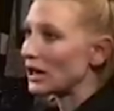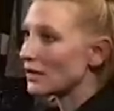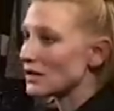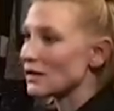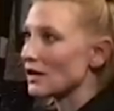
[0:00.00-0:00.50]

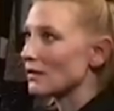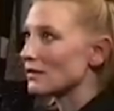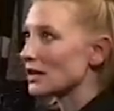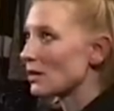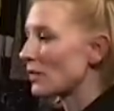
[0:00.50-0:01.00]
years, and
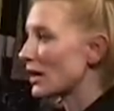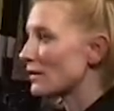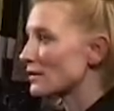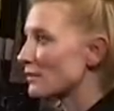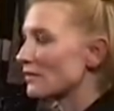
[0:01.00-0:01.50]
then started
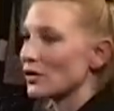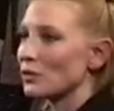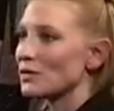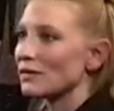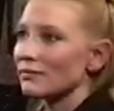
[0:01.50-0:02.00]
making some
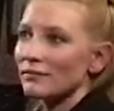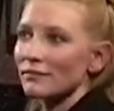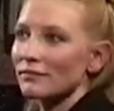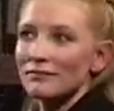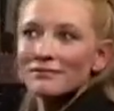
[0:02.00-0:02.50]
films. And
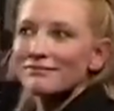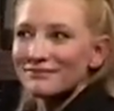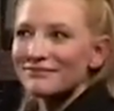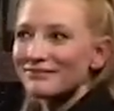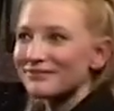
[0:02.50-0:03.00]

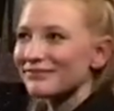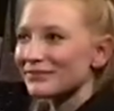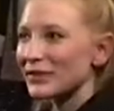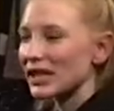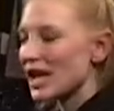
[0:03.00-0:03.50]

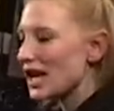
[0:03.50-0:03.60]
but